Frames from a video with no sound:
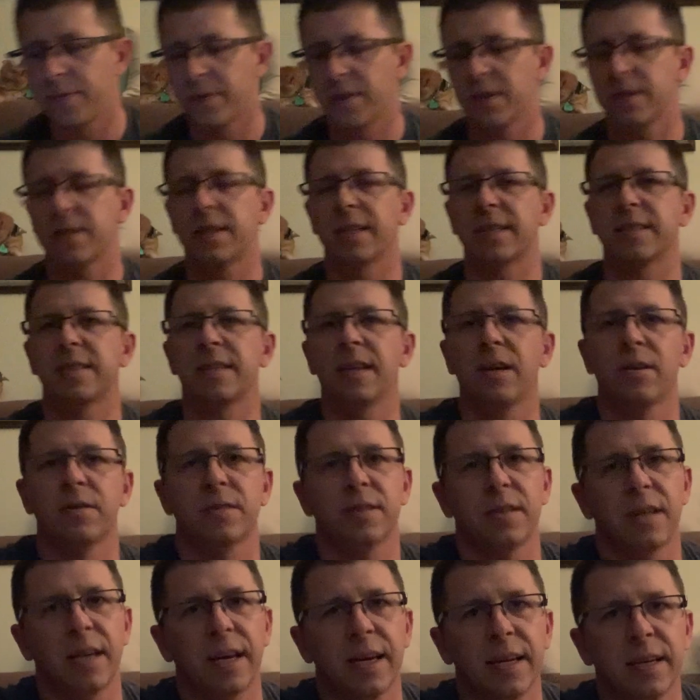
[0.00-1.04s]

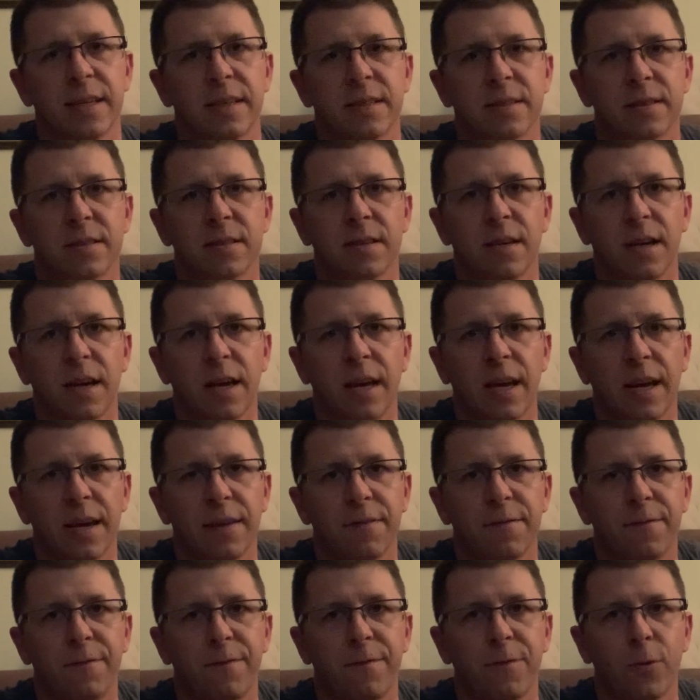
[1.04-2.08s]
6000 has
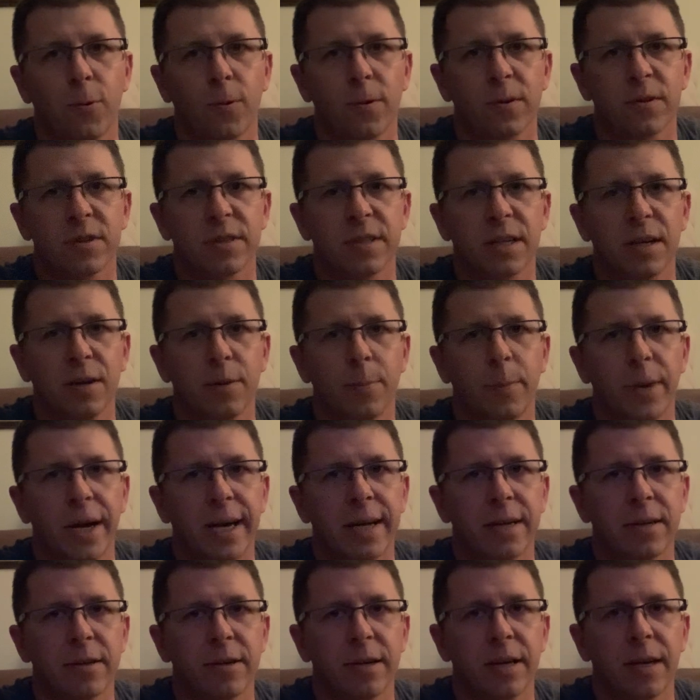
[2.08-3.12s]
a 4-cell
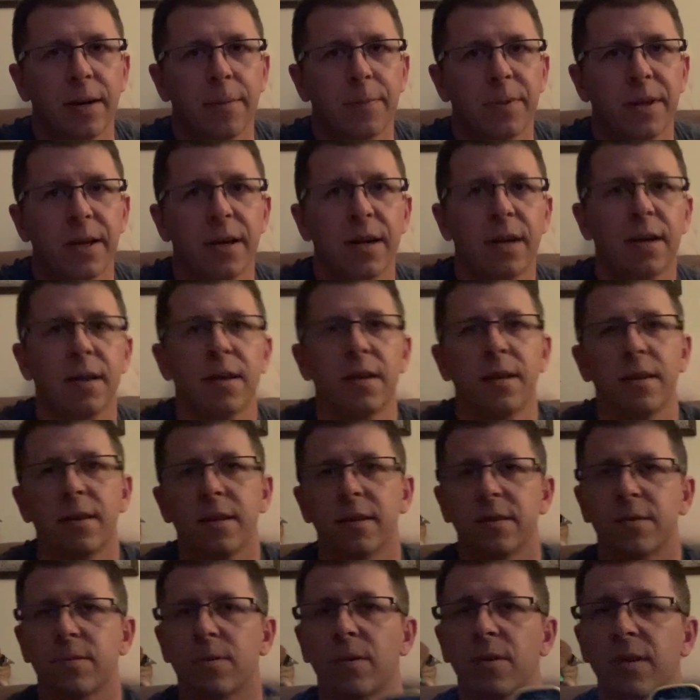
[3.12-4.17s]
battery up there.
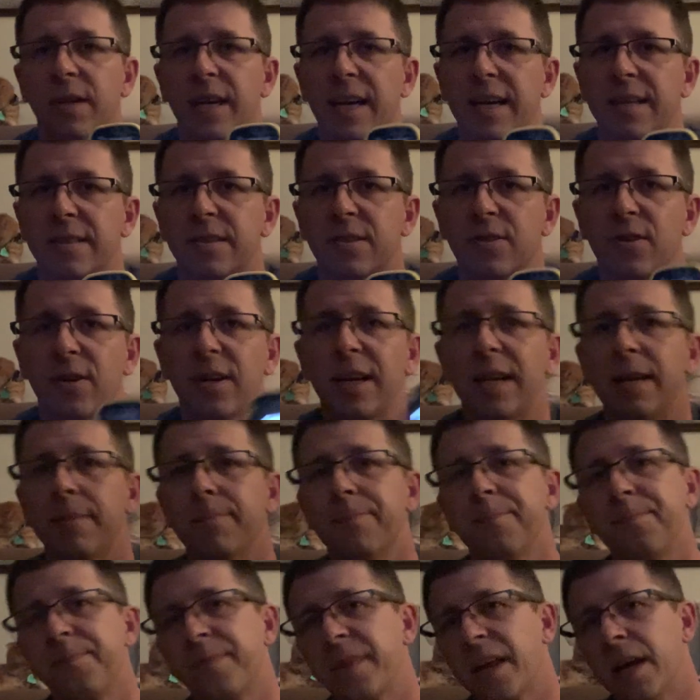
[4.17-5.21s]
This one only has 3.
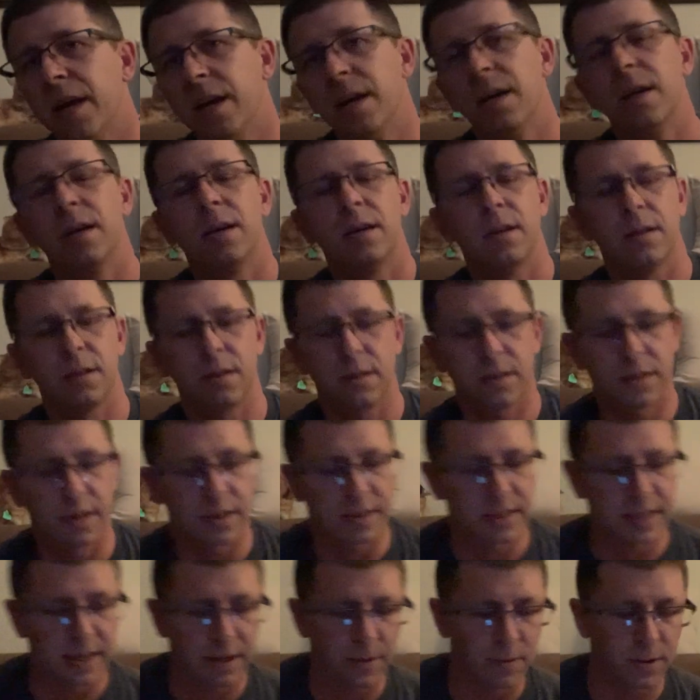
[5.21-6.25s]

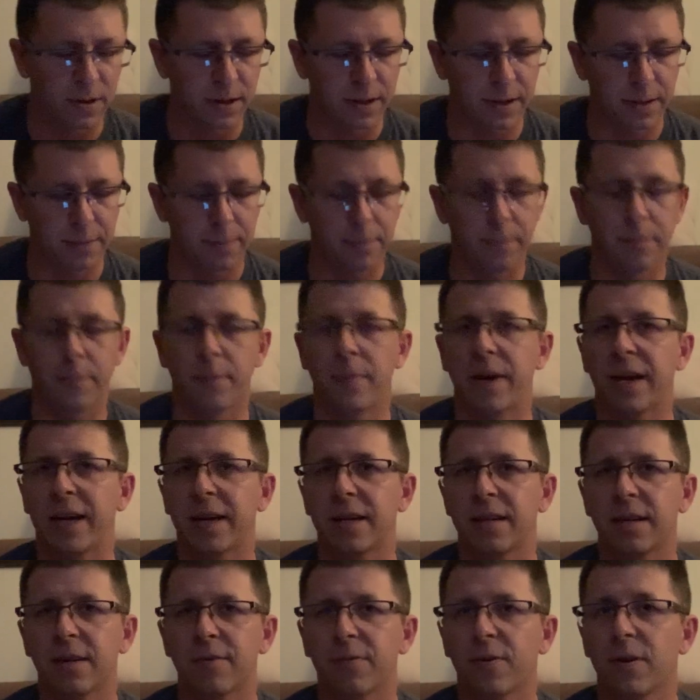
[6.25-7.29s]
Does that really make
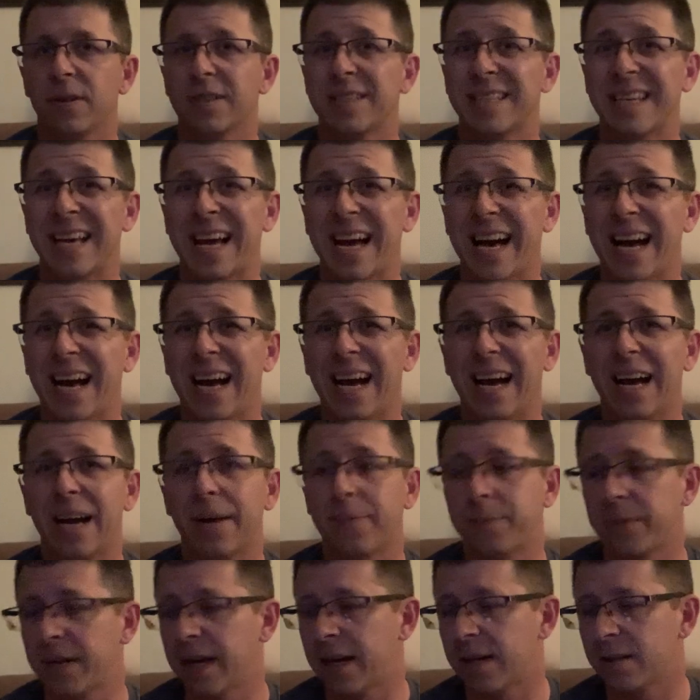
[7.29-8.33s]
a difference?
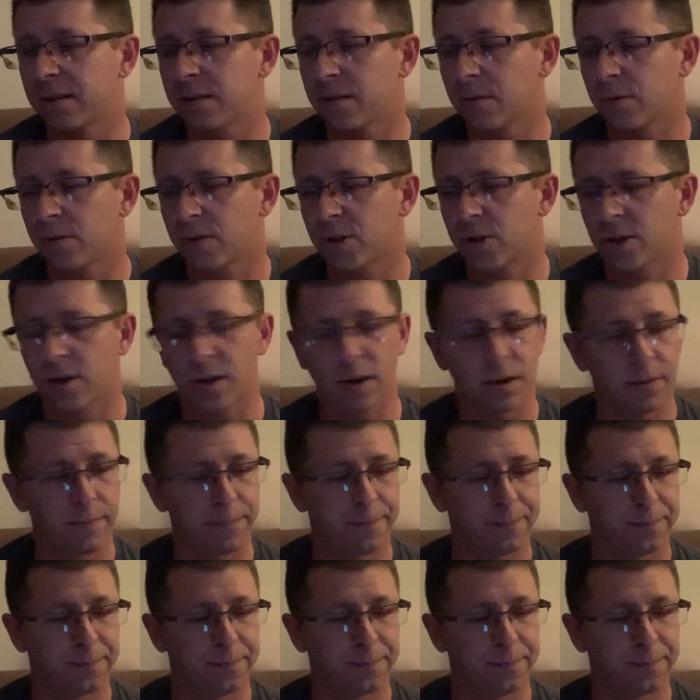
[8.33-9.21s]
Not so sure.